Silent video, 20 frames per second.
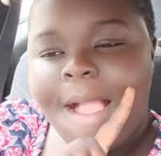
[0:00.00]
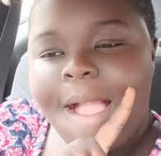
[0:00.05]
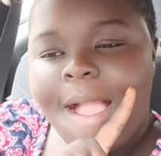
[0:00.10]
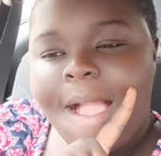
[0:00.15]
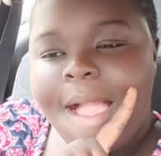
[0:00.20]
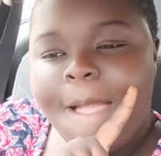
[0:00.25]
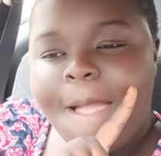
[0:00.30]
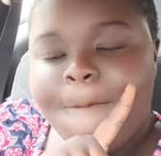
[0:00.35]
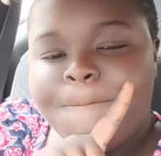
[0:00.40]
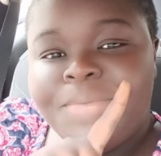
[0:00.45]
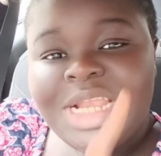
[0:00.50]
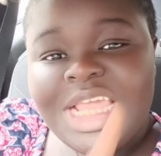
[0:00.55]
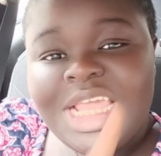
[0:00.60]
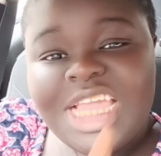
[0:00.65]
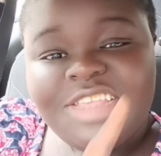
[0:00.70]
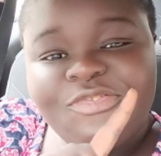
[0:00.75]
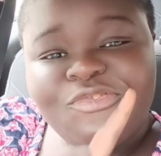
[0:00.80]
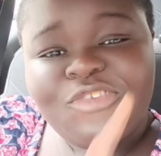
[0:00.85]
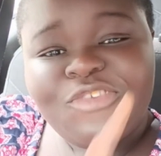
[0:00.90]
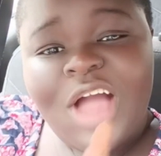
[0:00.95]
please
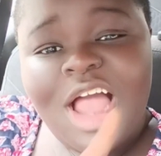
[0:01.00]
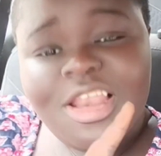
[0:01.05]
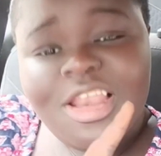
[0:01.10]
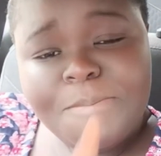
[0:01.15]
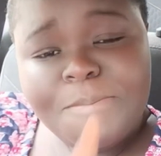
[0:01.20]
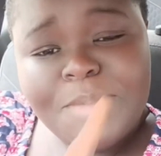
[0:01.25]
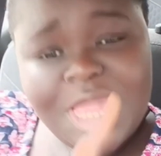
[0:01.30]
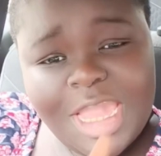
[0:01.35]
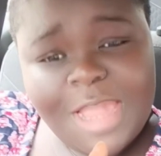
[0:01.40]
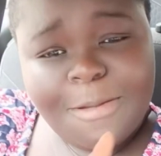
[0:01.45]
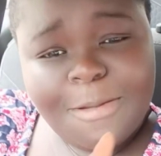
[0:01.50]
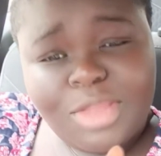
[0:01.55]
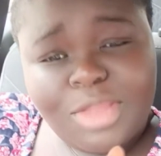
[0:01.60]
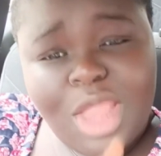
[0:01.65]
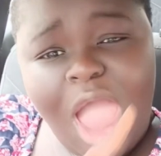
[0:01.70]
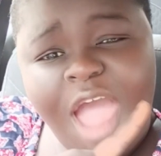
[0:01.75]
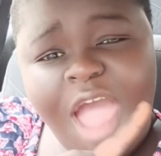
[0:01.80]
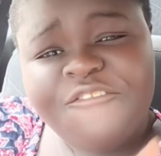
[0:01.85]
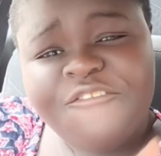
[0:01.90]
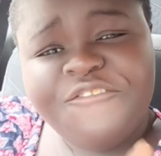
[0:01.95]
follow me
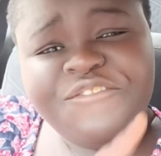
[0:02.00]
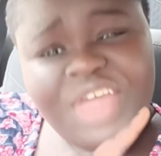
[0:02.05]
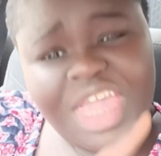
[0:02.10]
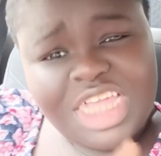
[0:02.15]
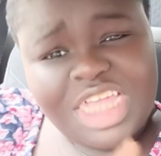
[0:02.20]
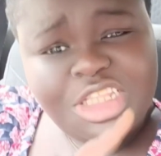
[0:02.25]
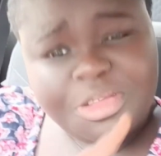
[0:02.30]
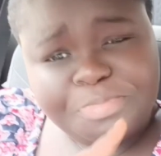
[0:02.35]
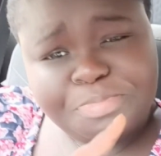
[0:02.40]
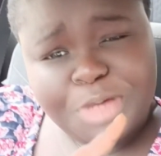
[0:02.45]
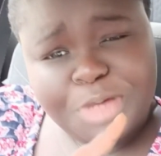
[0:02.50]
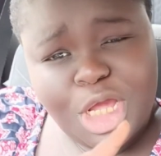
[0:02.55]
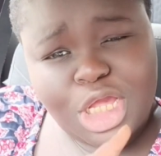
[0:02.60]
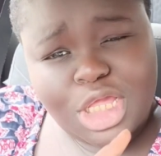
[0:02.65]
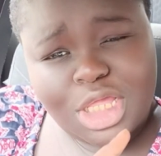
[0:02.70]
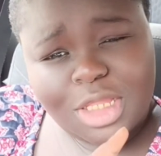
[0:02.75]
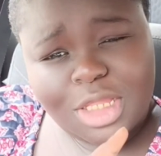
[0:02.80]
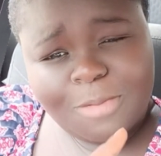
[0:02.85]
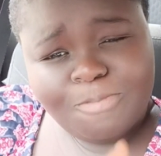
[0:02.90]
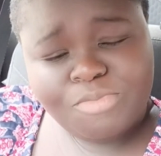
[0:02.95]
on
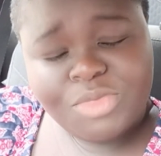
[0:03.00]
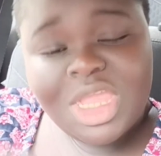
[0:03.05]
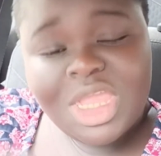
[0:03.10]
Facebook.